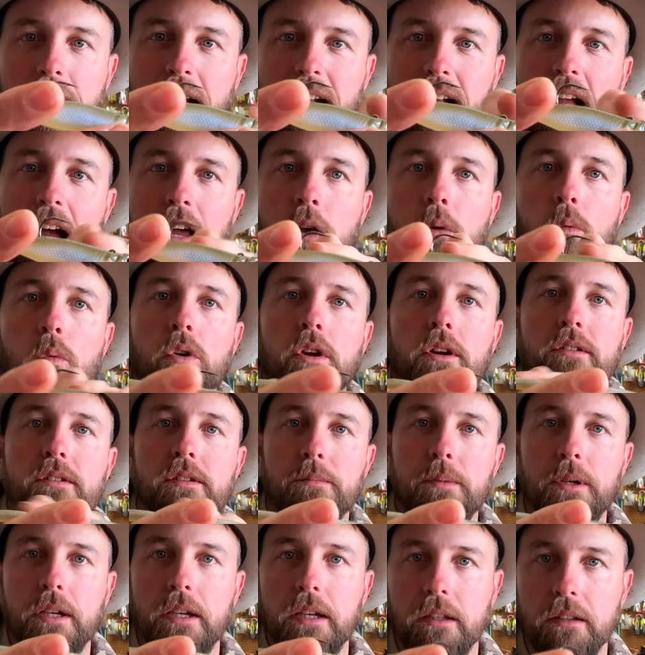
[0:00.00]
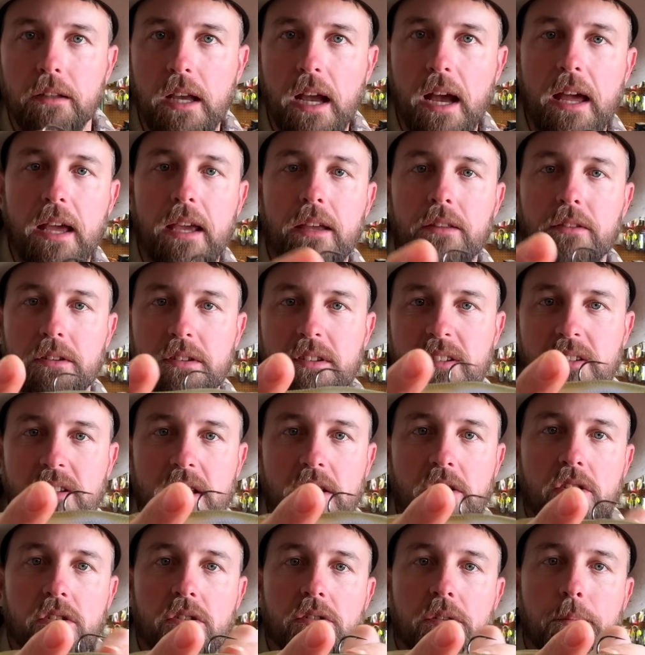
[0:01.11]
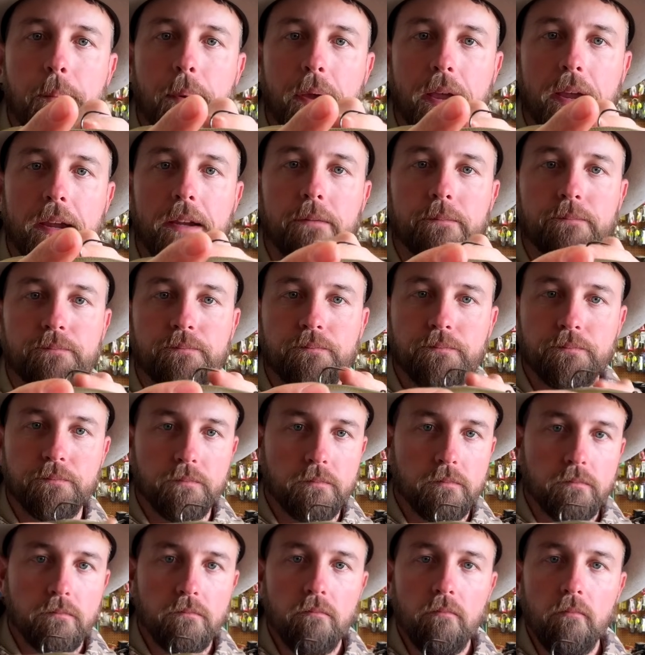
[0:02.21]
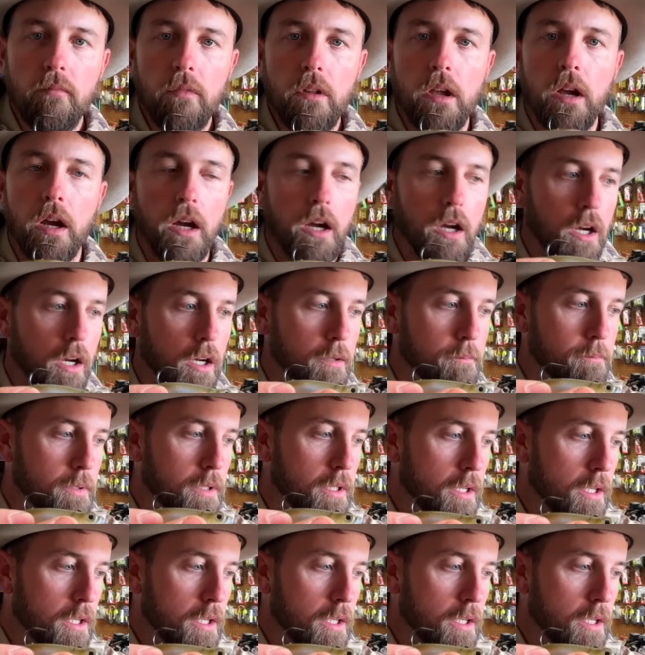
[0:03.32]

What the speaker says: I kind of want it to be in the center of the bait. And